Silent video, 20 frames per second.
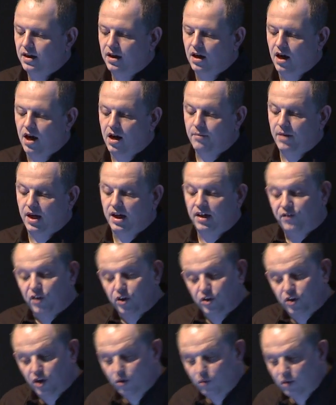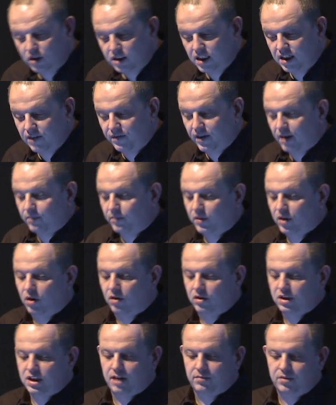And if you do want to develop the
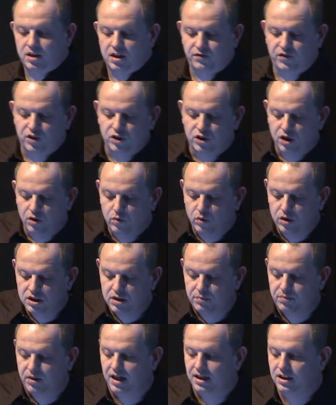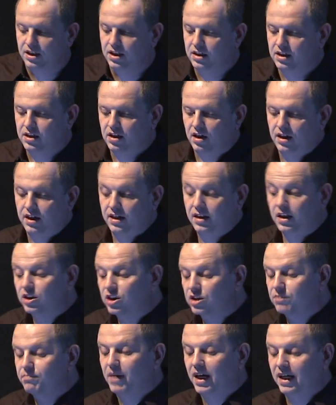concept, and if you do want to branch it slightly, then
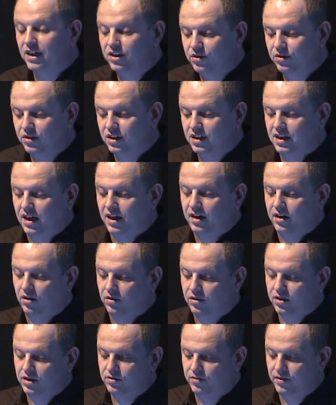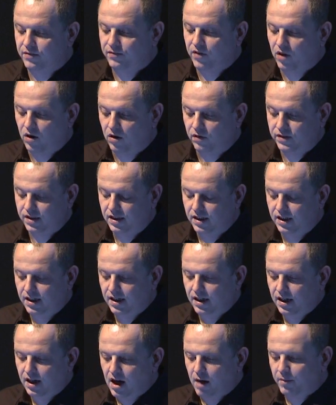just make sure the stakeholders are involved.
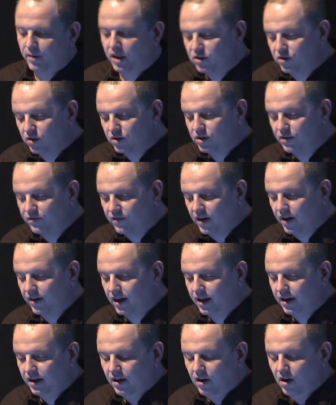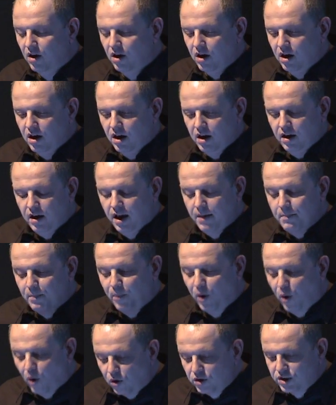And it's also very
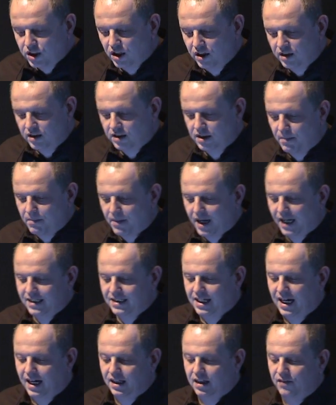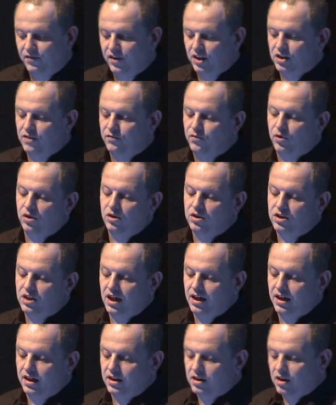important to maintain the vision of what you're selling.